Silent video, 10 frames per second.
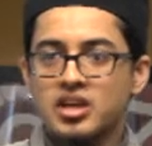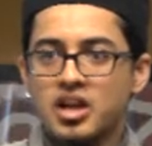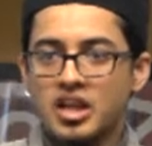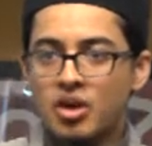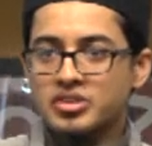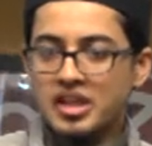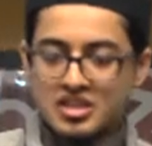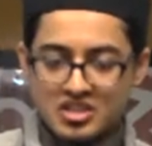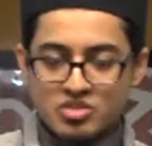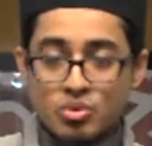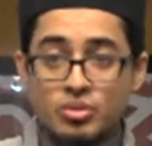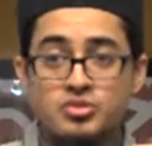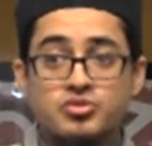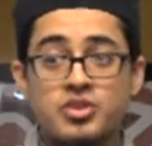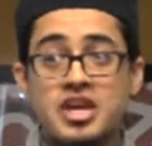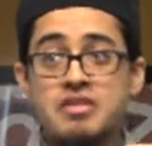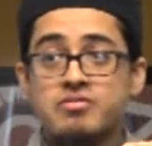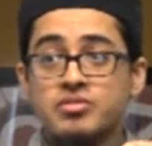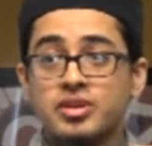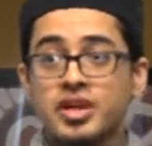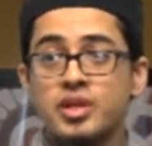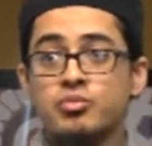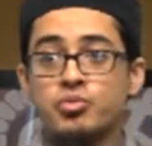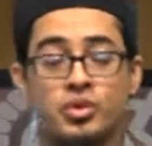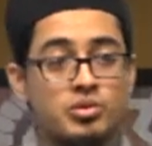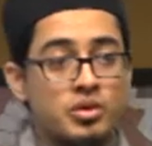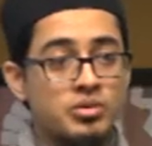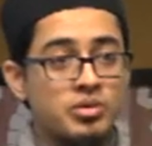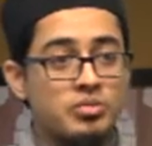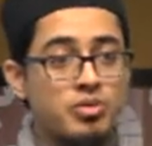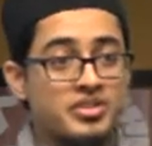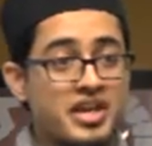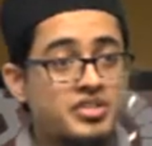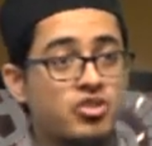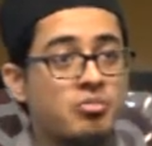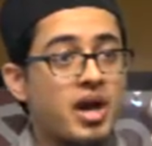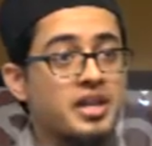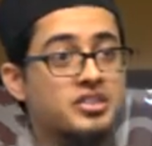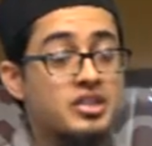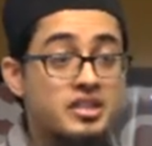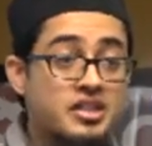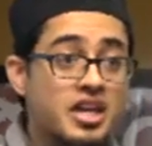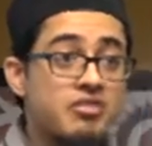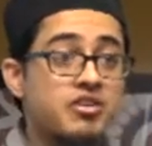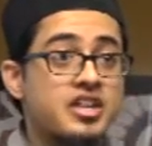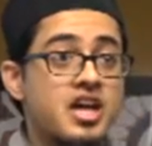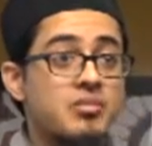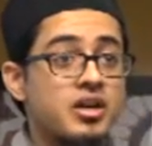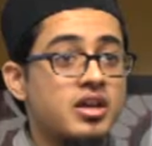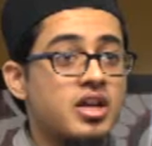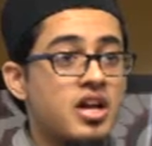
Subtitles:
Allah Ta'ala says, we will save and will protect your body till the day of Qiyamah.